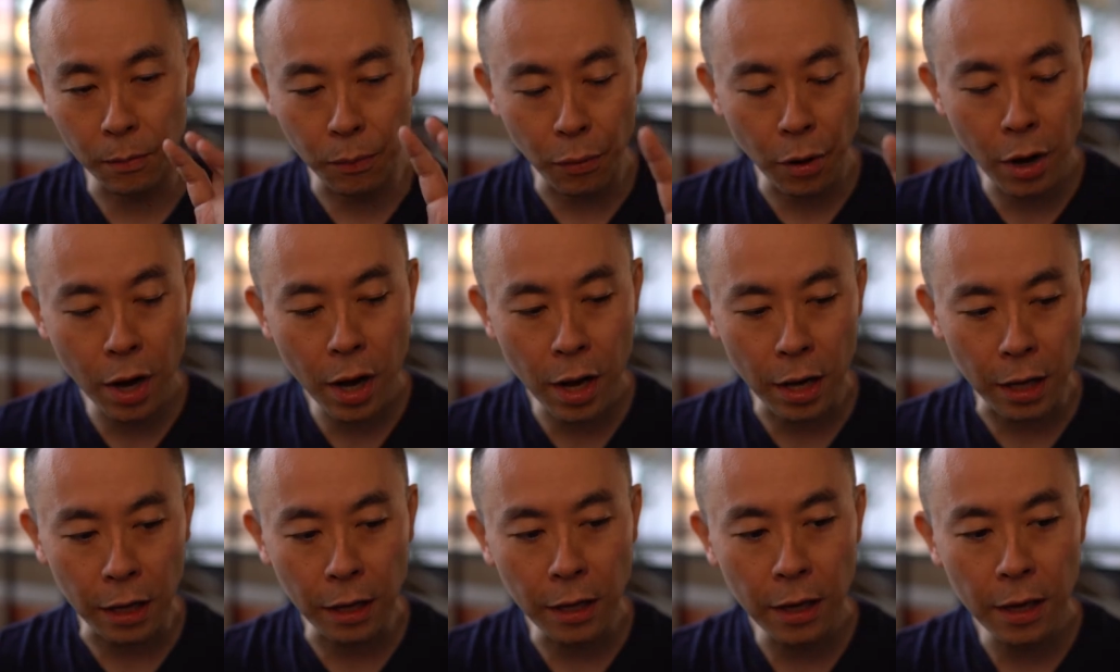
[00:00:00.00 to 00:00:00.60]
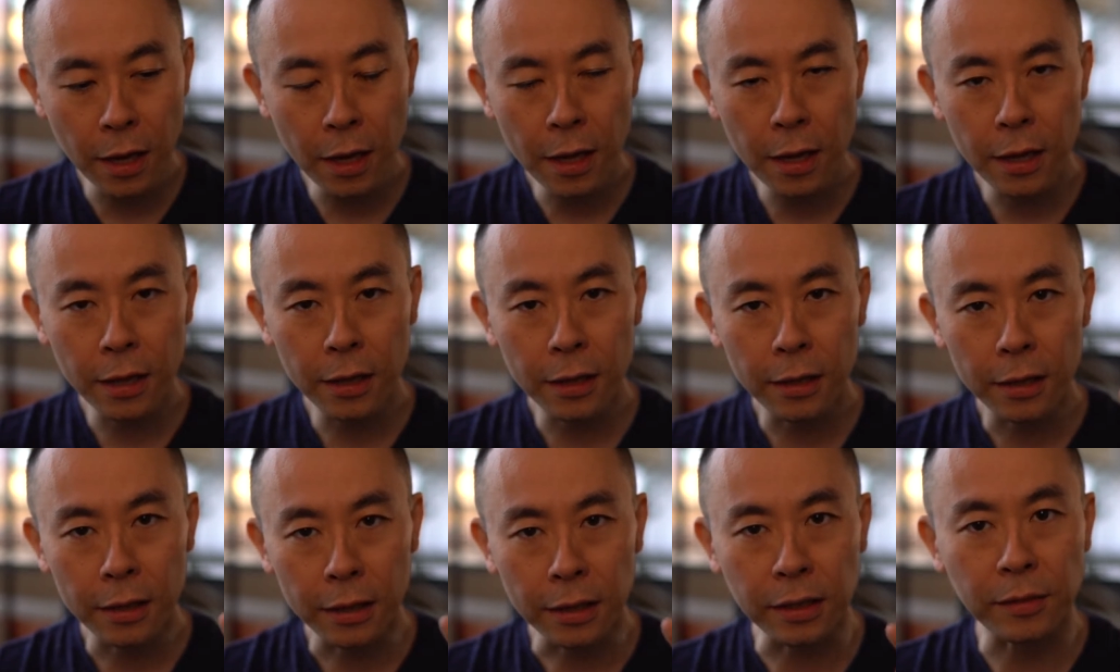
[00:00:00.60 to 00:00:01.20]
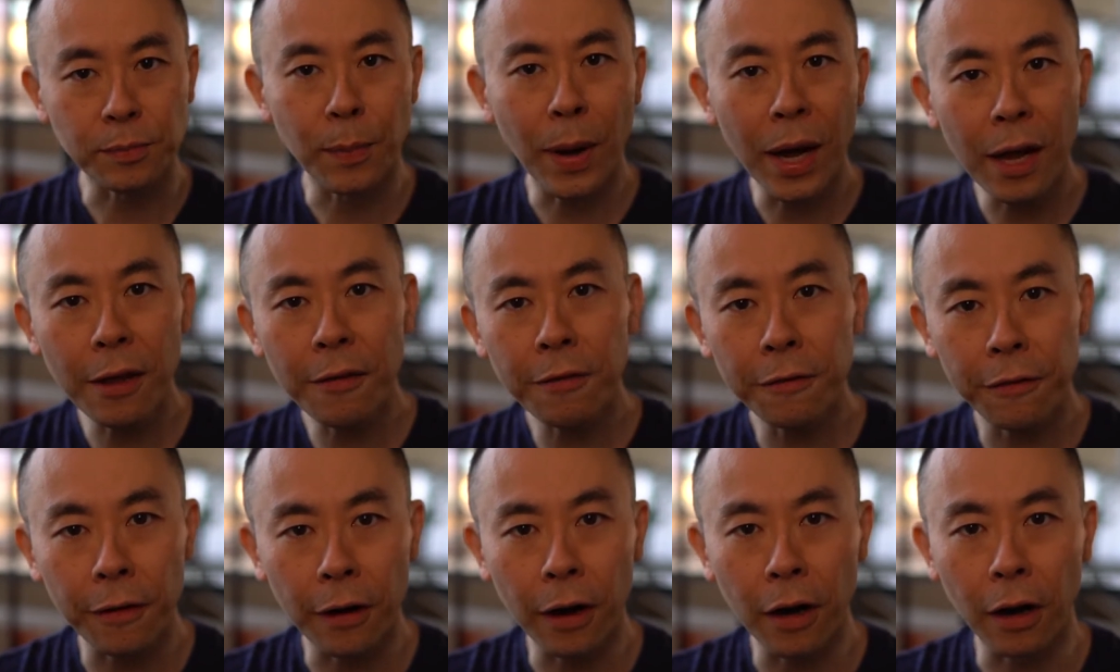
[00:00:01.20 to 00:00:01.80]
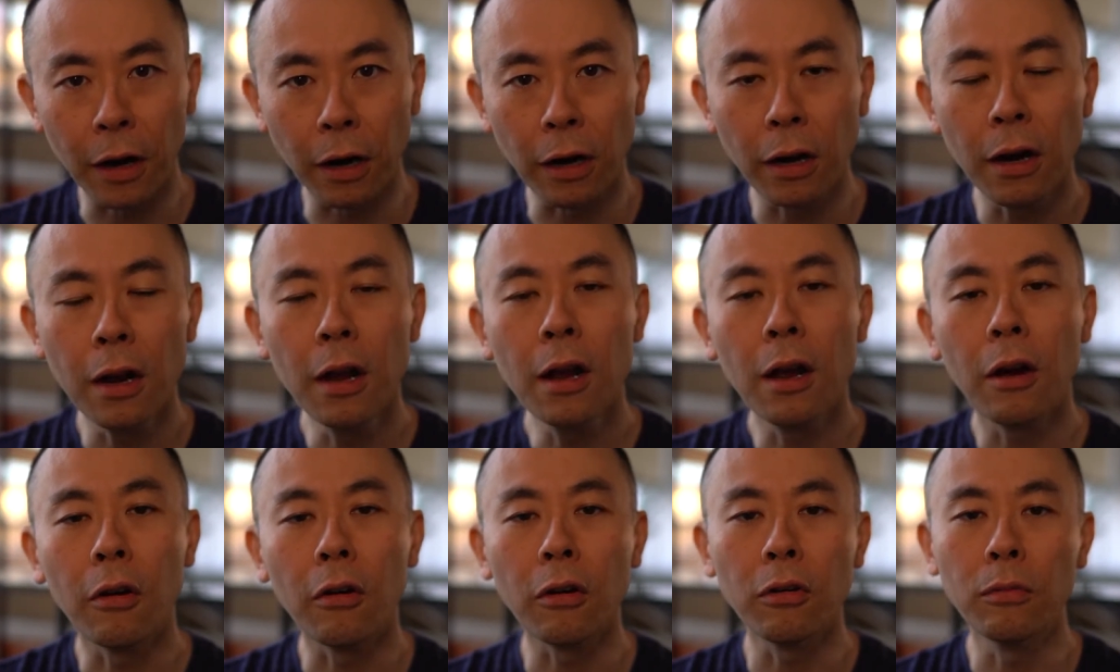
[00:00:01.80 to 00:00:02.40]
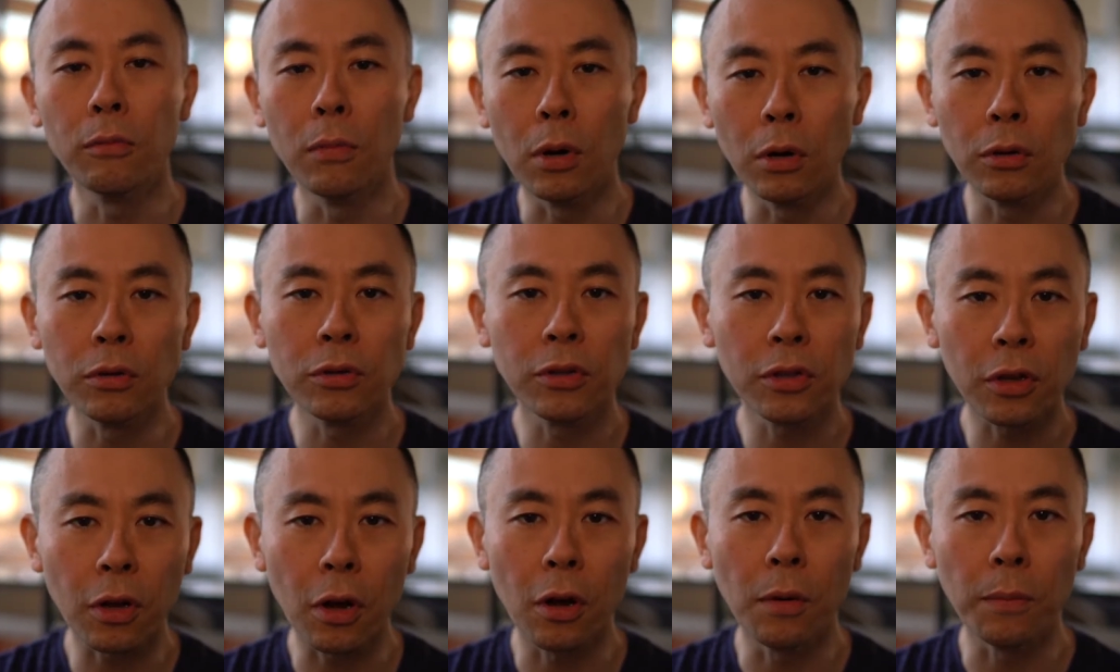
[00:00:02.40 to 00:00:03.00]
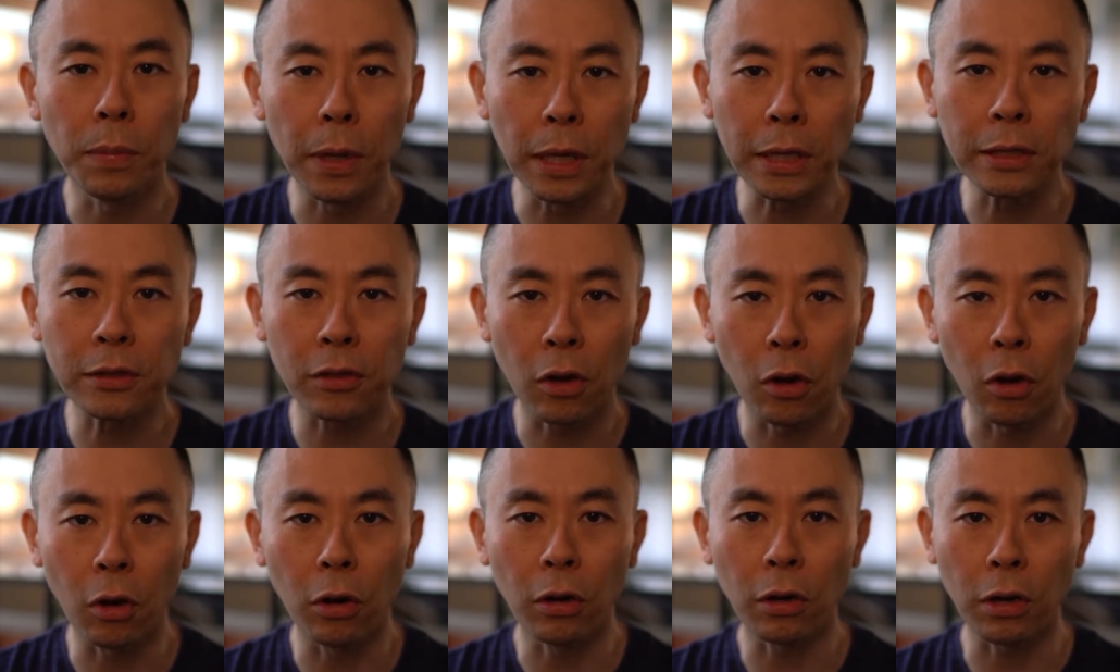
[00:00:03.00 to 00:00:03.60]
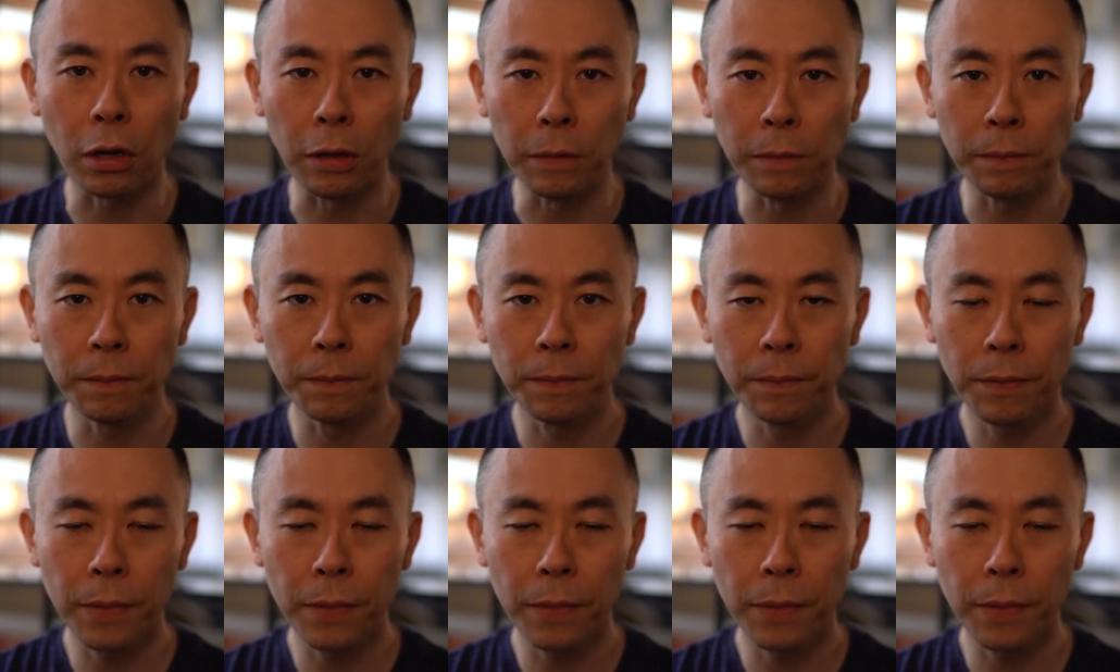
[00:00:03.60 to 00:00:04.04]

brain is by far our most complex organ.